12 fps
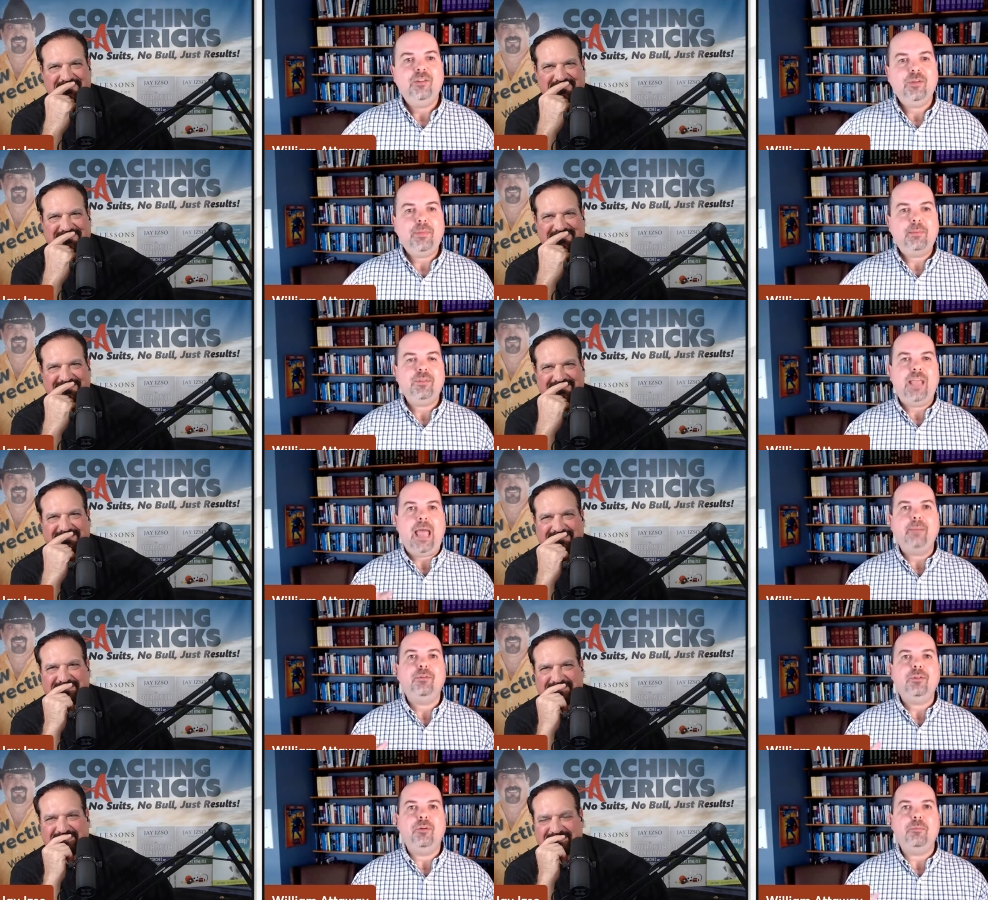Speaker 1: Sometimes the
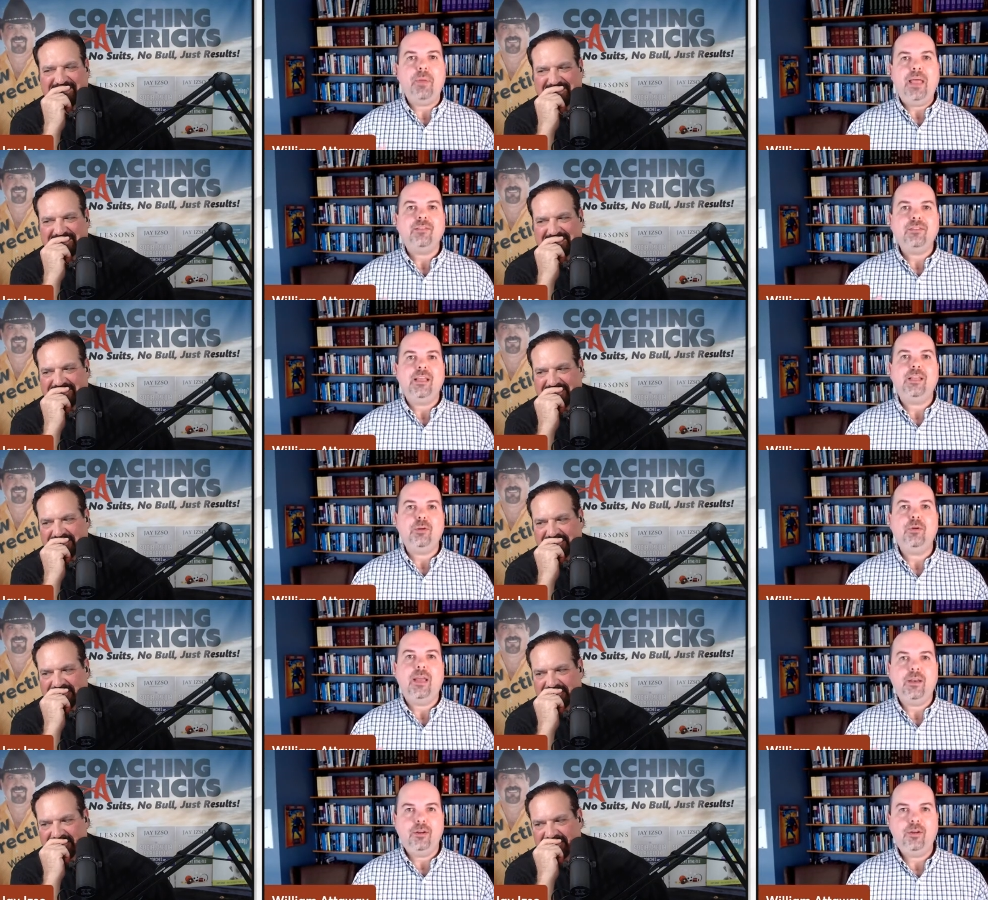absolute best thing you
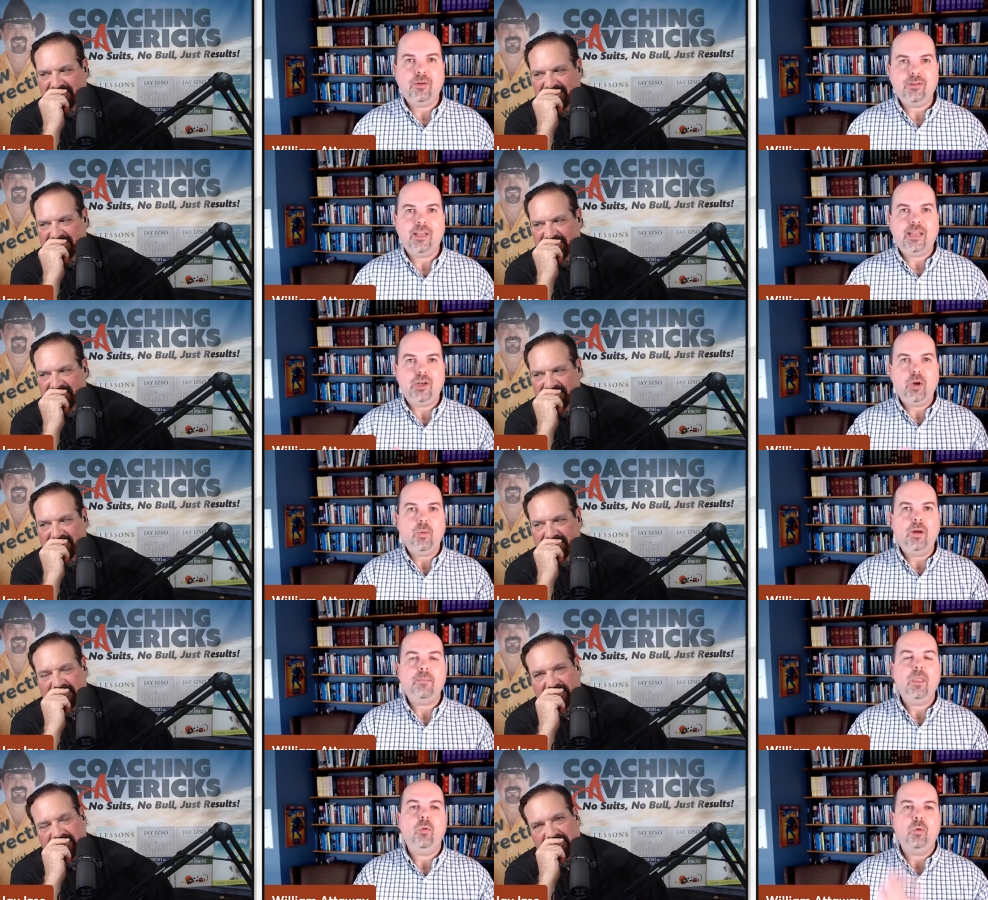can do is say, you know
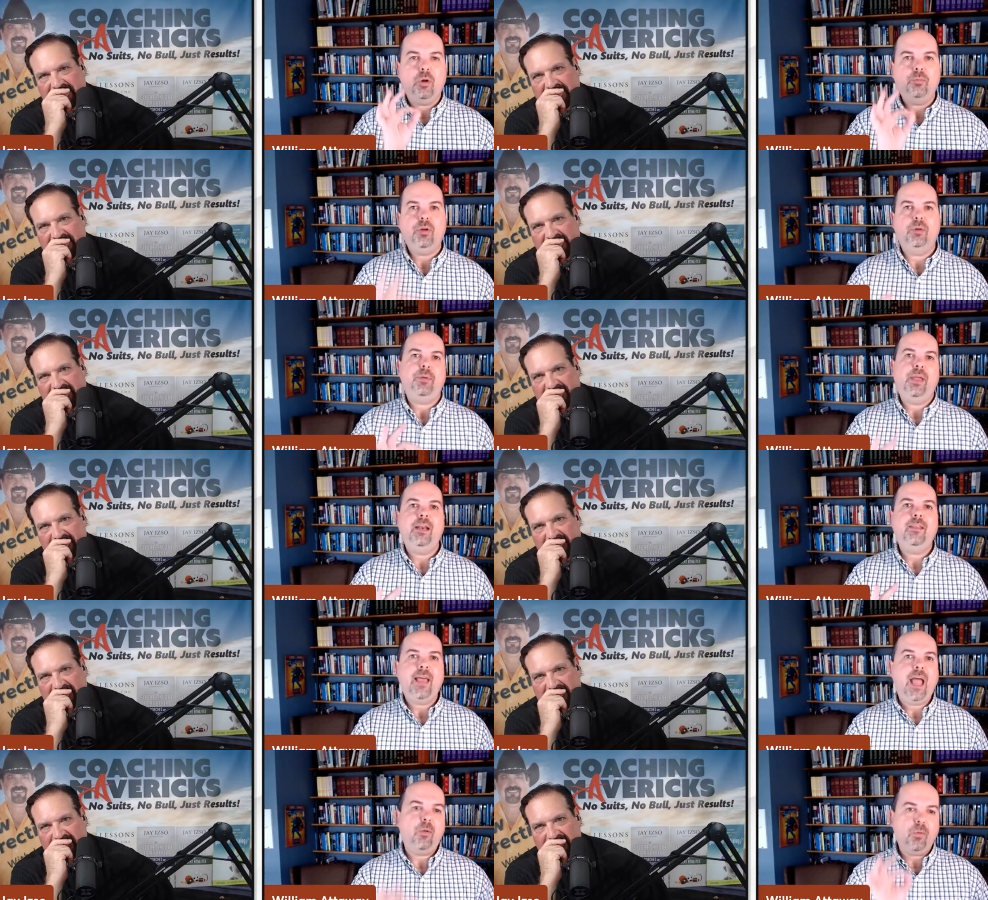what, we're going to put a pin
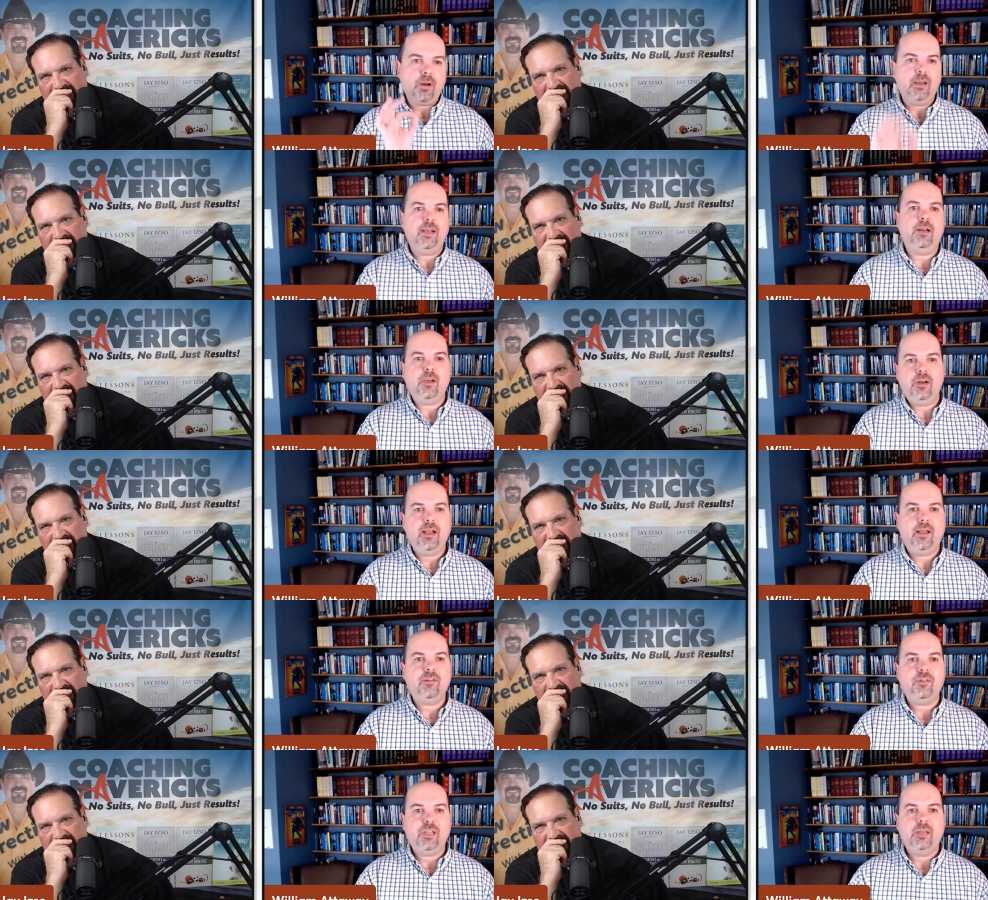in that. We're going to get a good
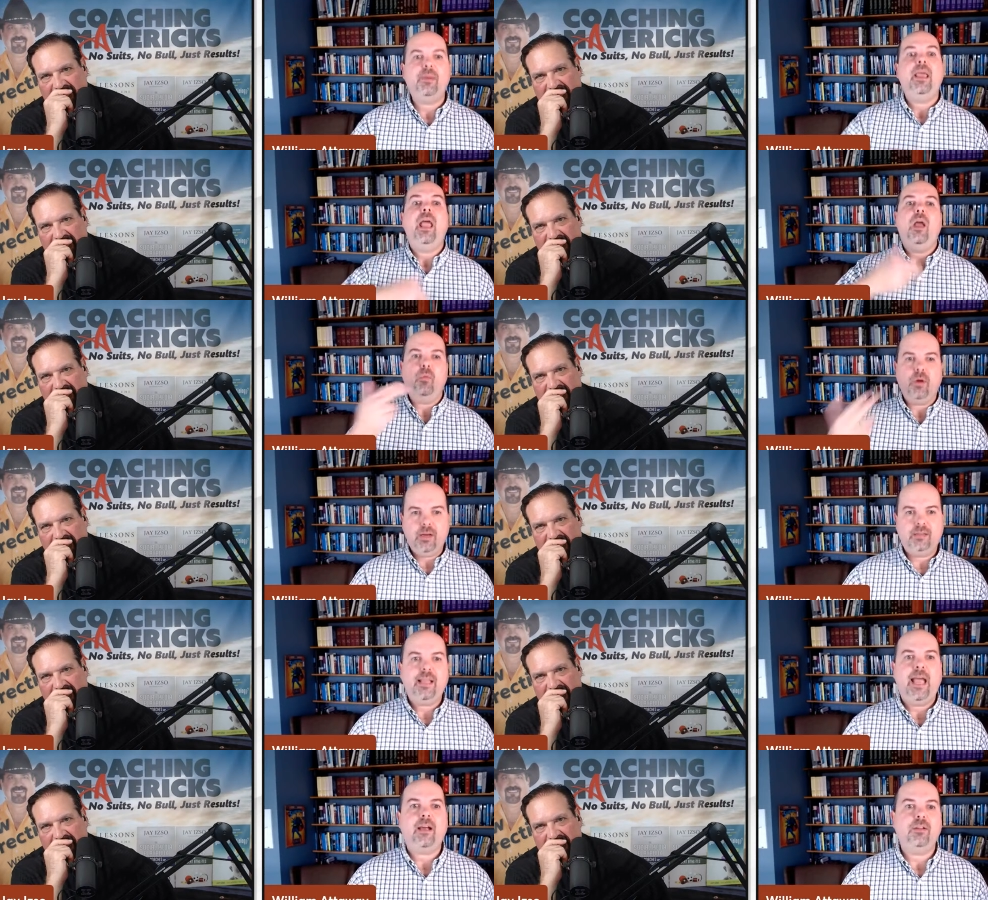night's sleep and we're going
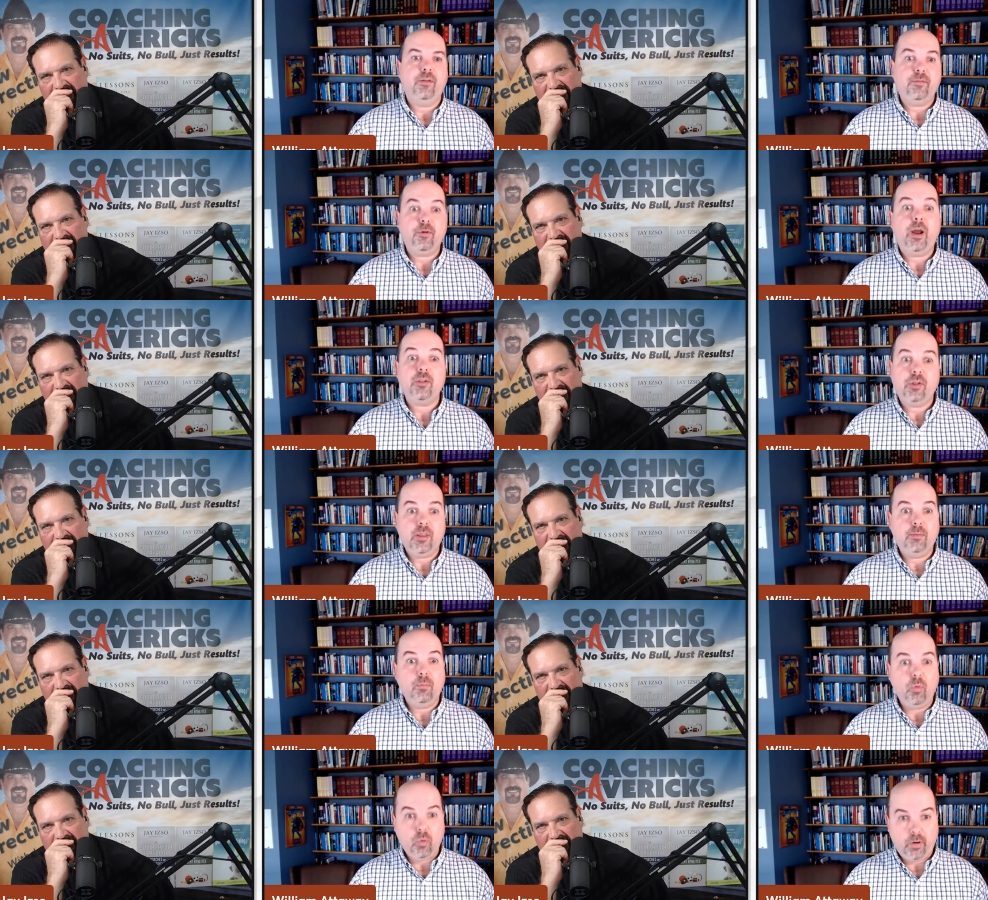to tackle it fresh in the
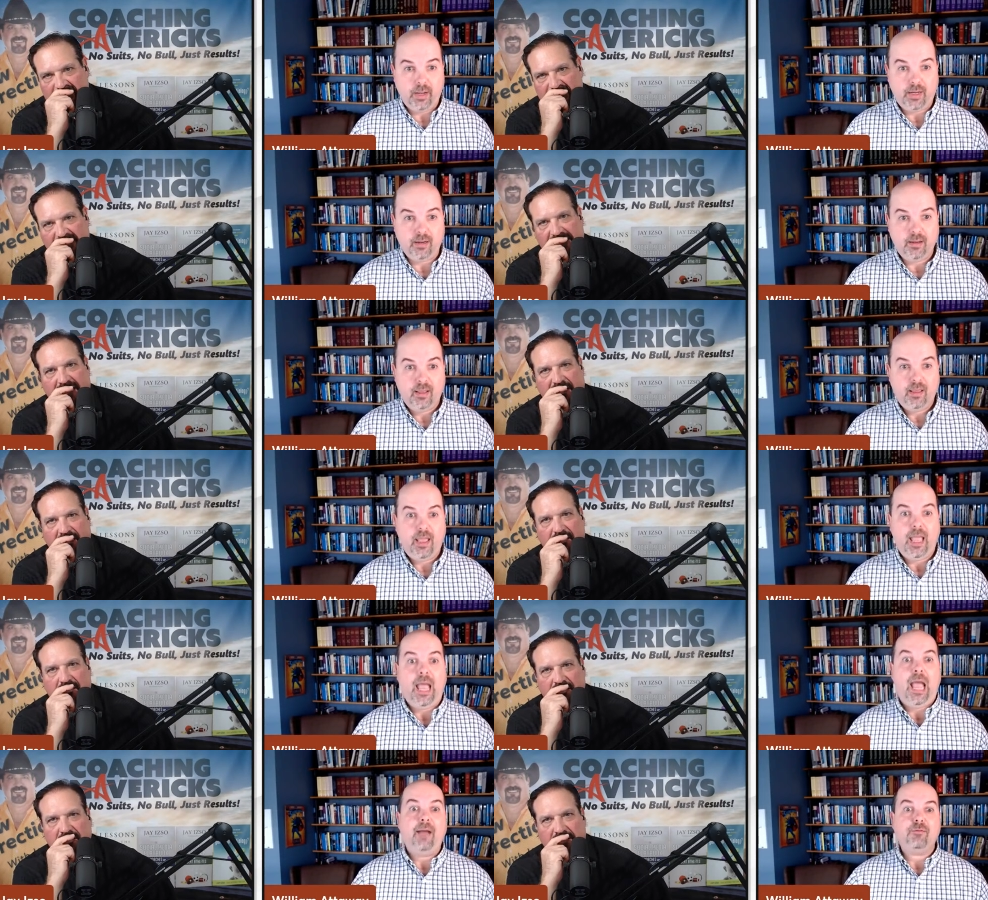morning. Yeah.
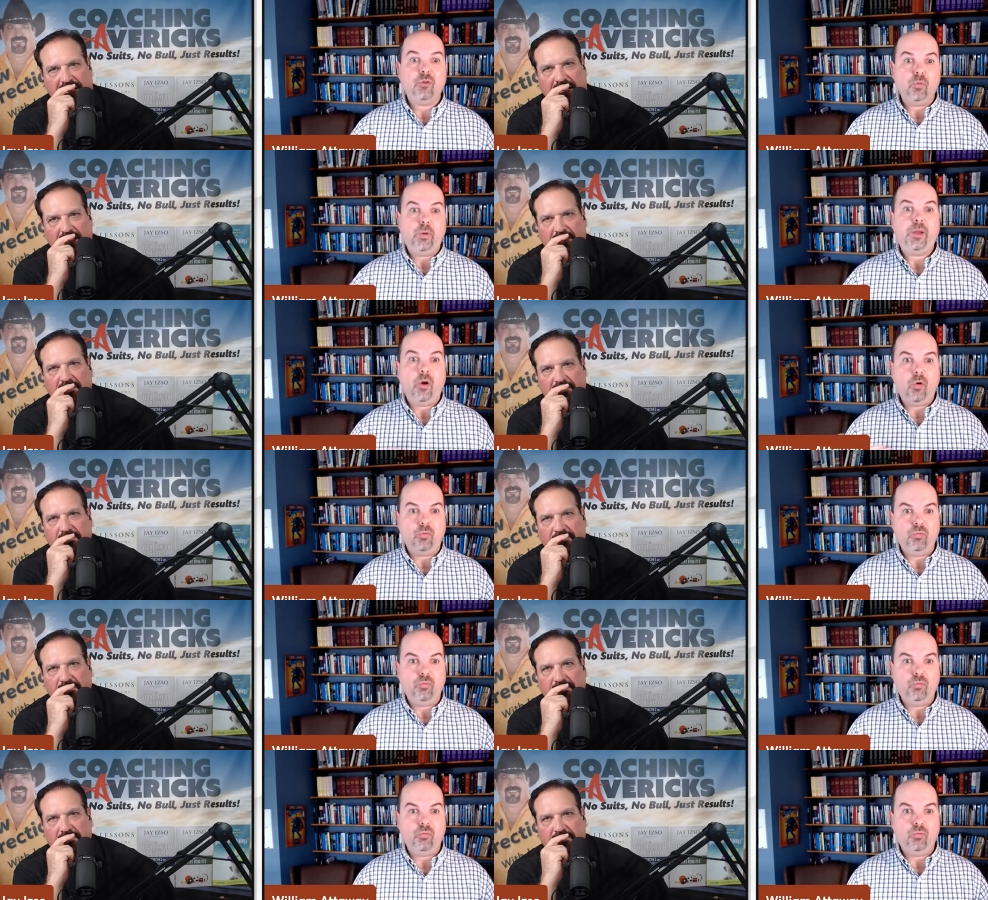After we are